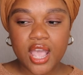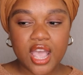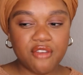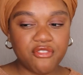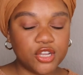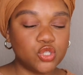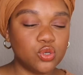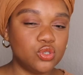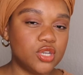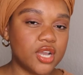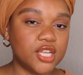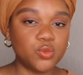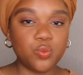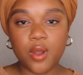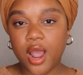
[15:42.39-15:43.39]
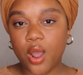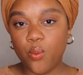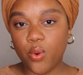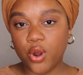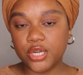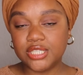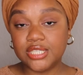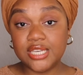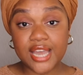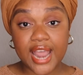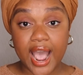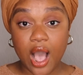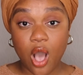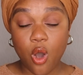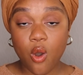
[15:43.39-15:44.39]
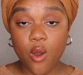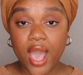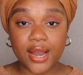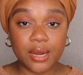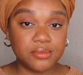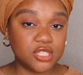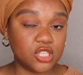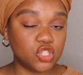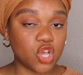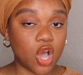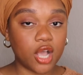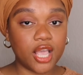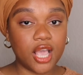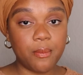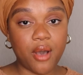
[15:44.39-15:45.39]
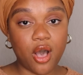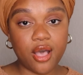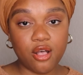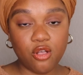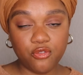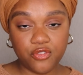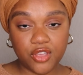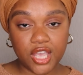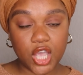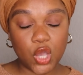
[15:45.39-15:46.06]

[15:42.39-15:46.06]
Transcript: if I told you guys where I worked now and I'm still talking about LV,